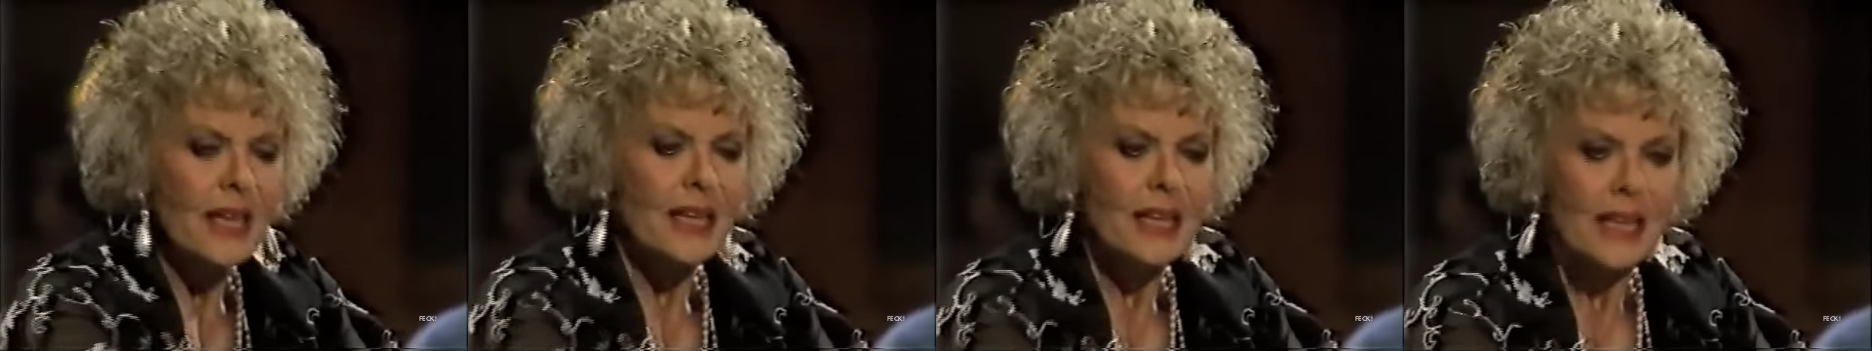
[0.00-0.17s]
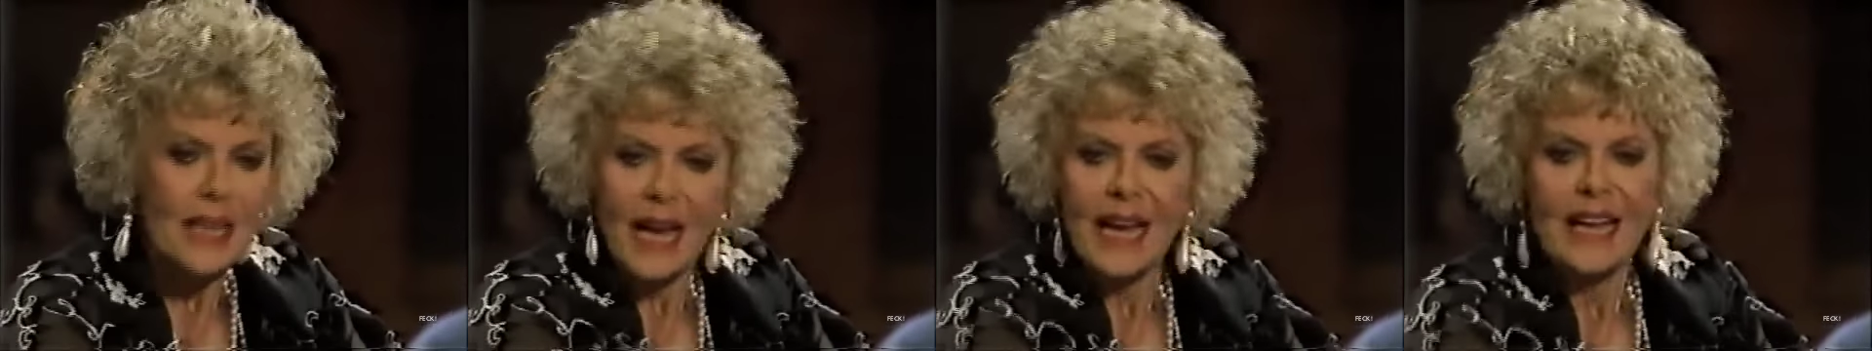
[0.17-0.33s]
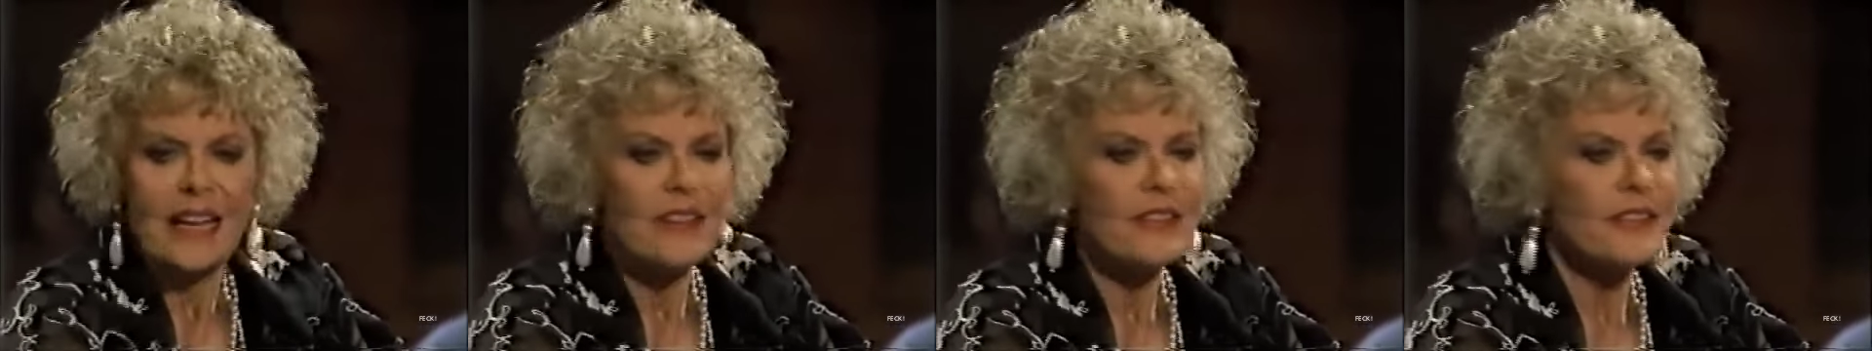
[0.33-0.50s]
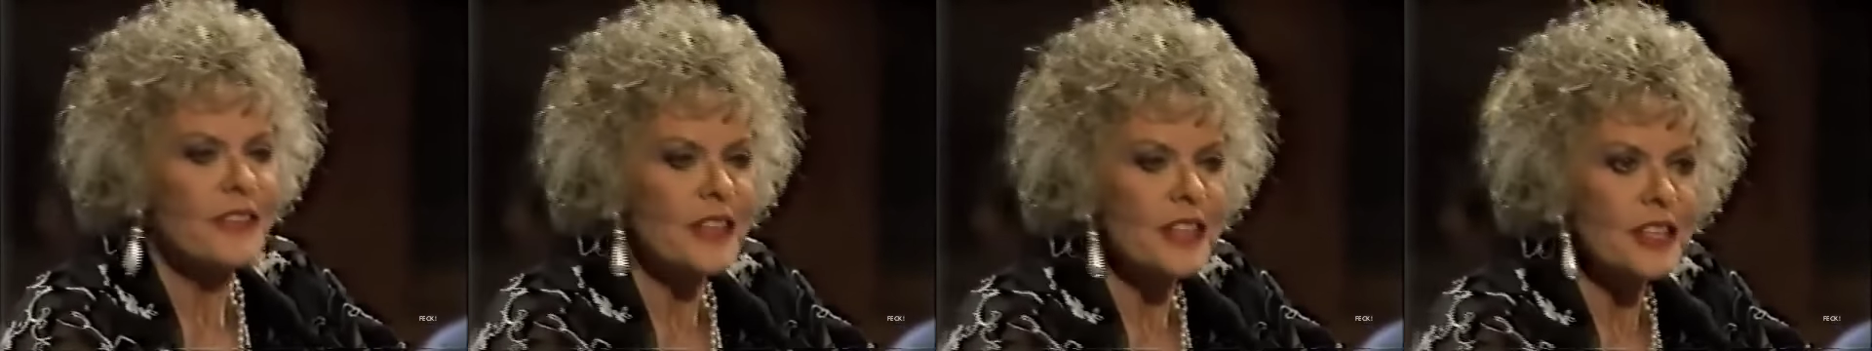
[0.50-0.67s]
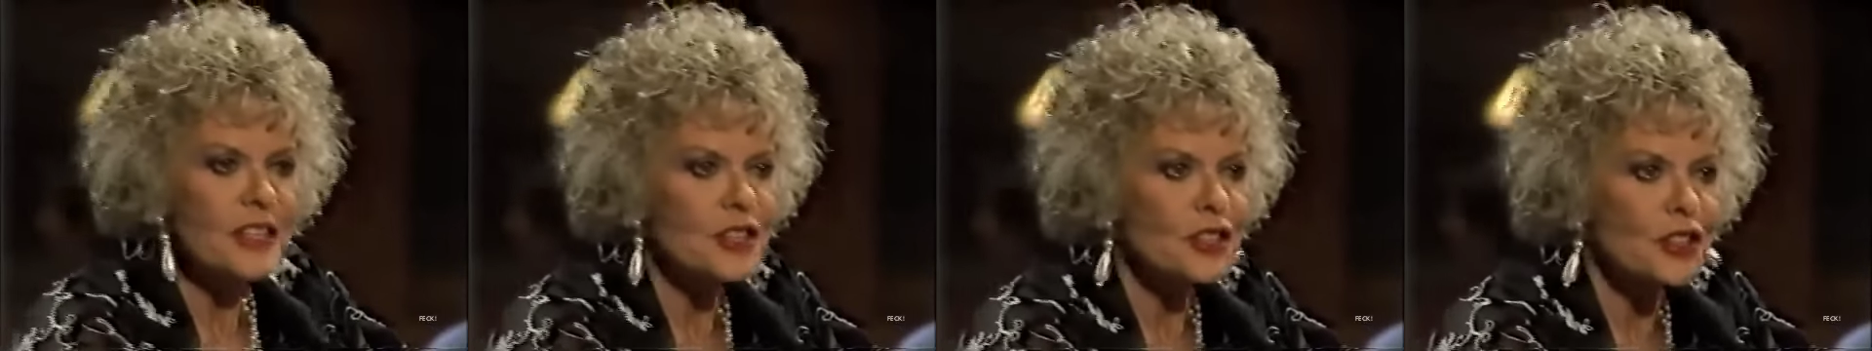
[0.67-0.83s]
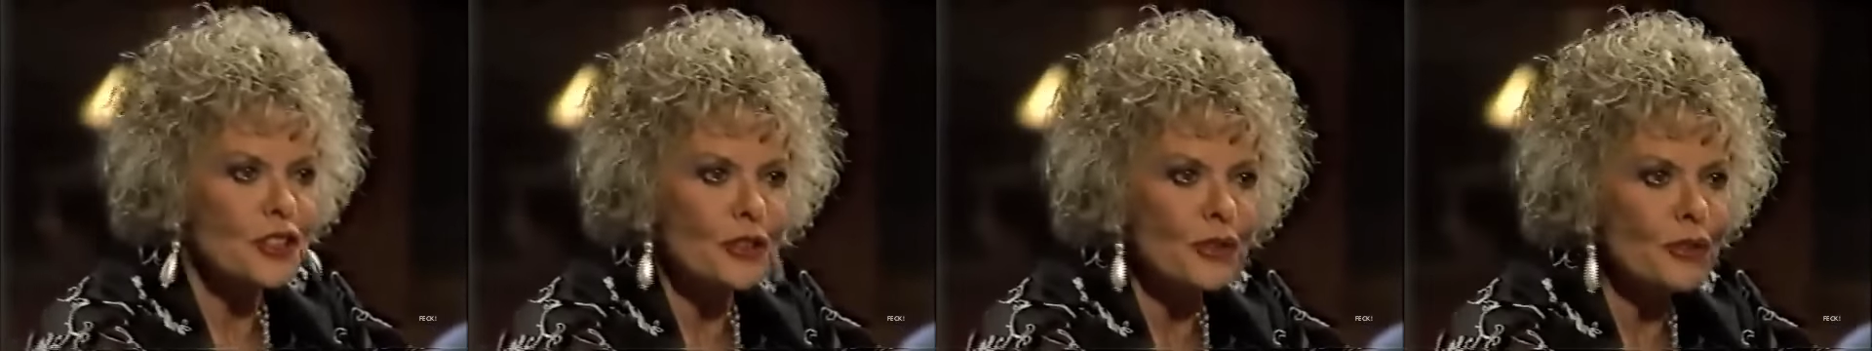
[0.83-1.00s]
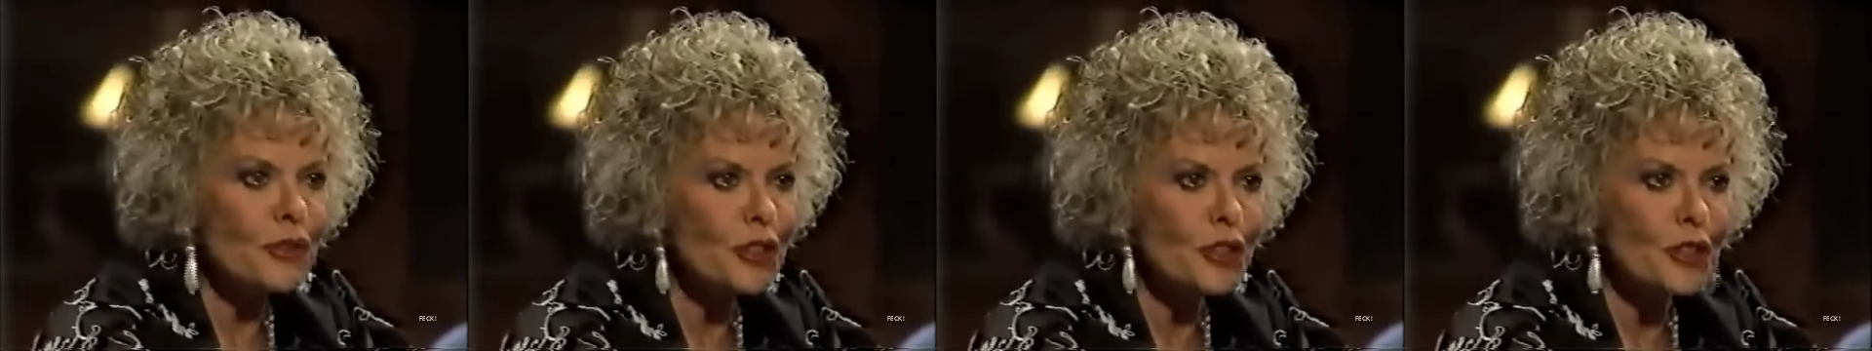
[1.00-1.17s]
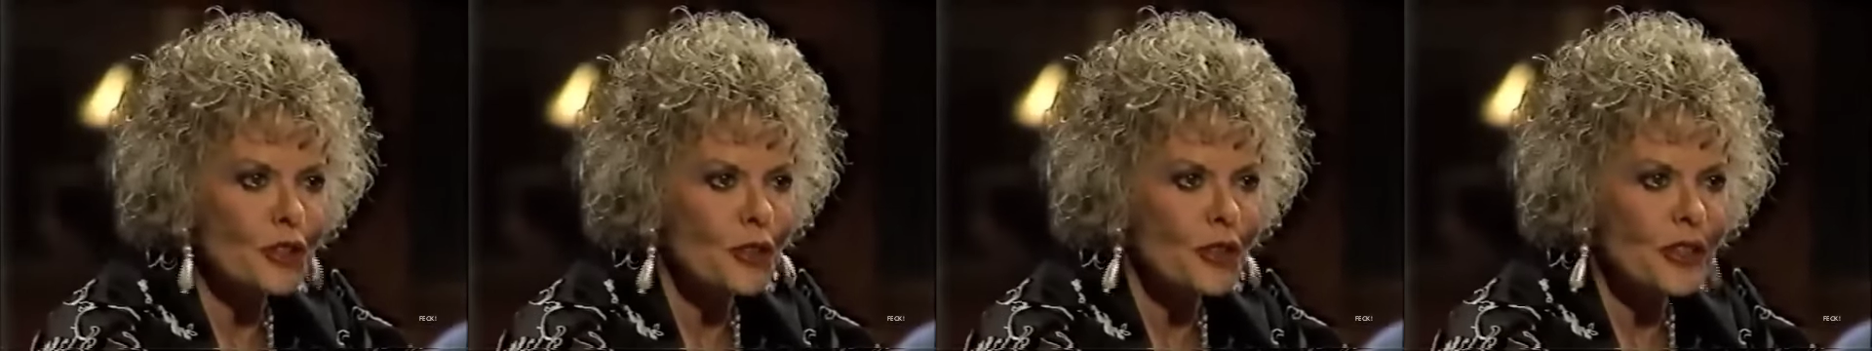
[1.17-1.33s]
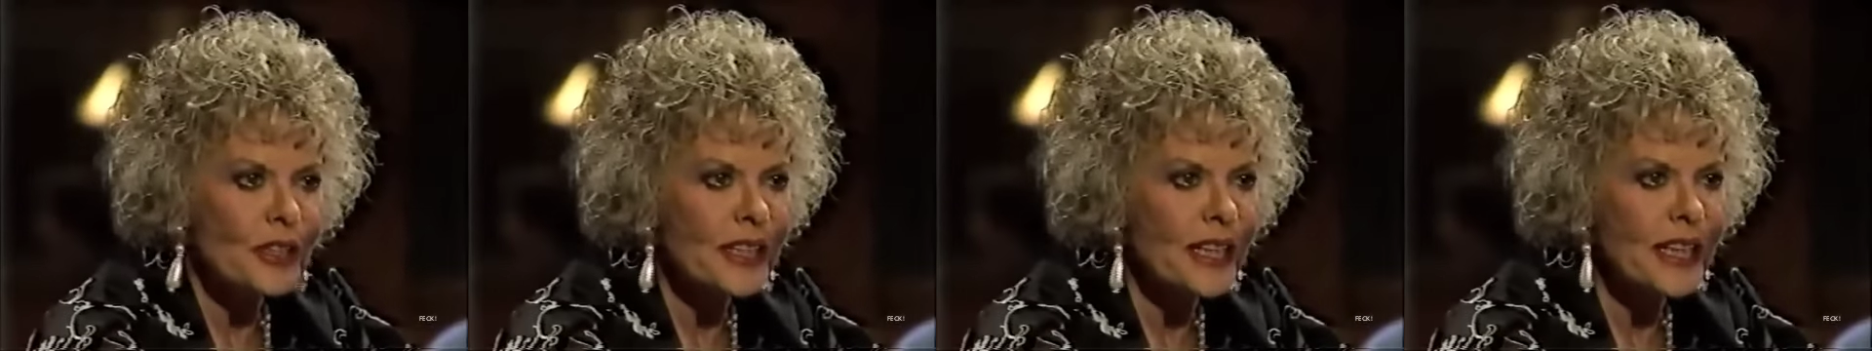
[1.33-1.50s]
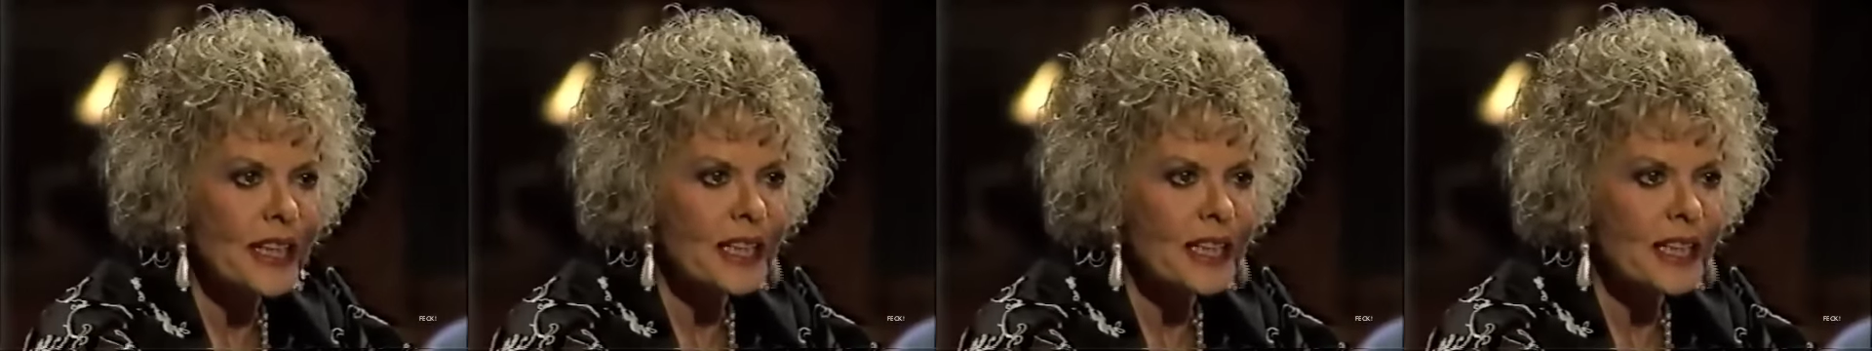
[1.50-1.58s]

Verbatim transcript: Life is too short